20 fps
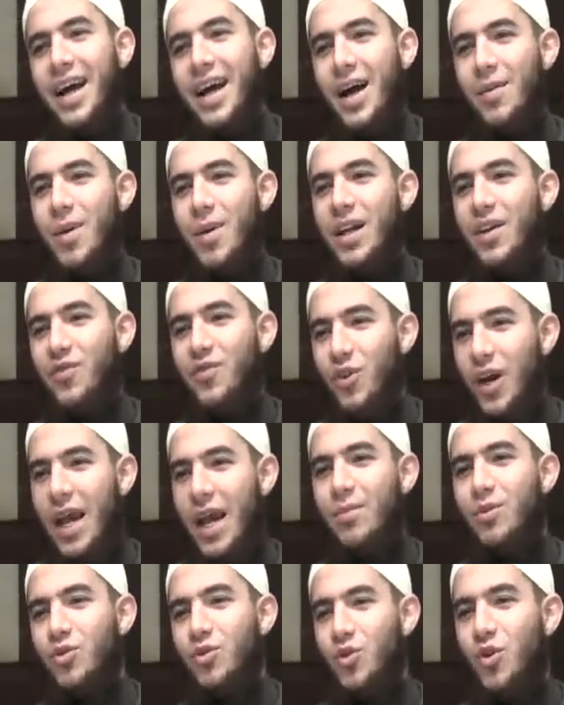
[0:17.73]
But if you're
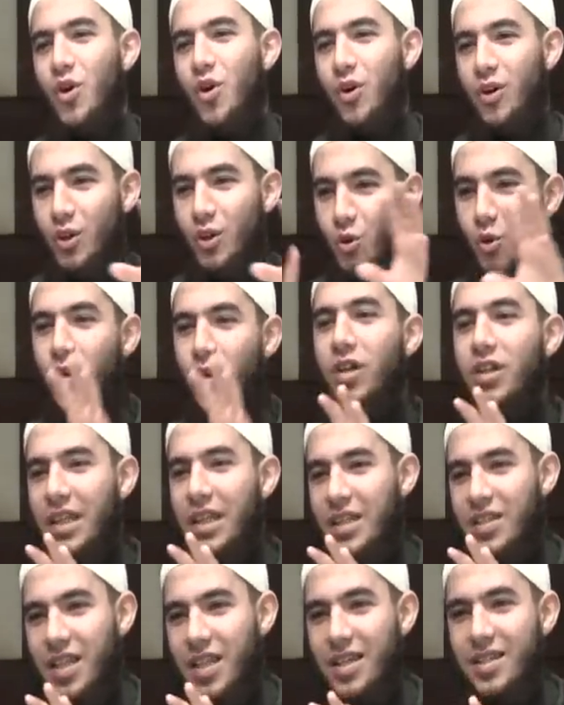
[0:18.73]
able to go and Google
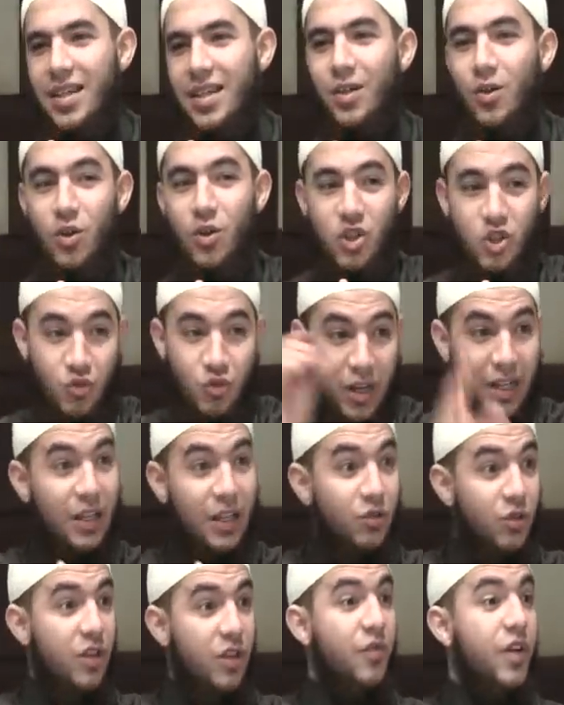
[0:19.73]
these things and go
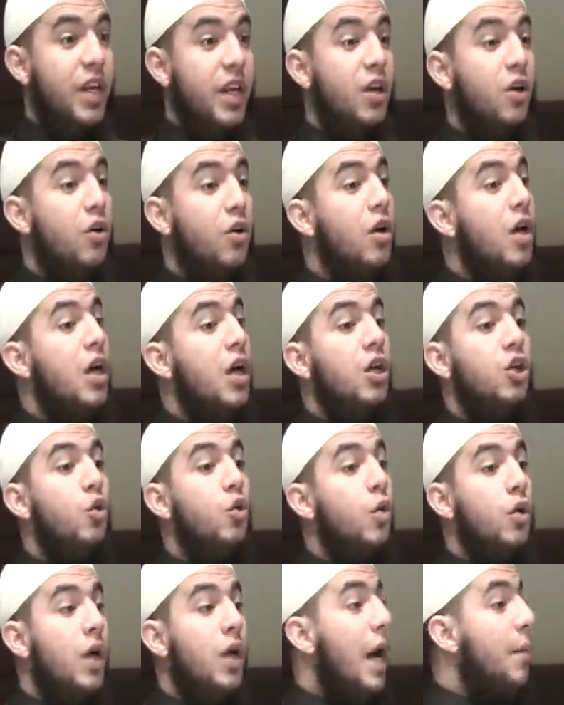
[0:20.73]
strictly to the video,
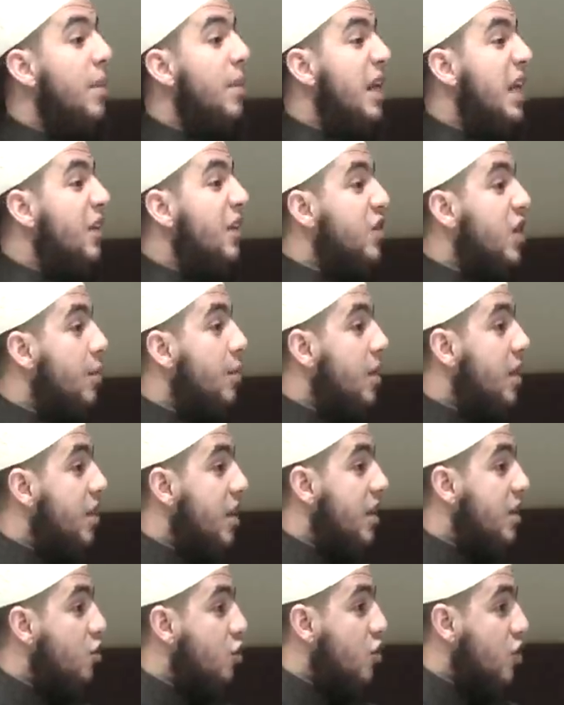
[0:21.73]
you will not believe some of
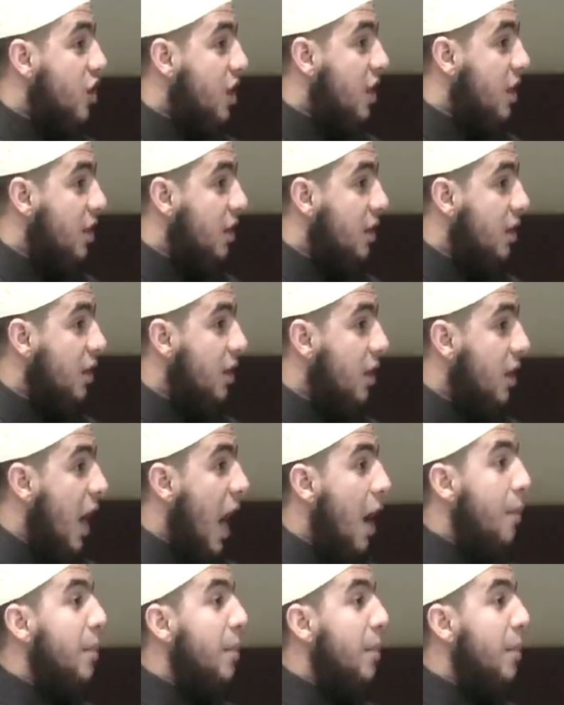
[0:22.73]
the things you see.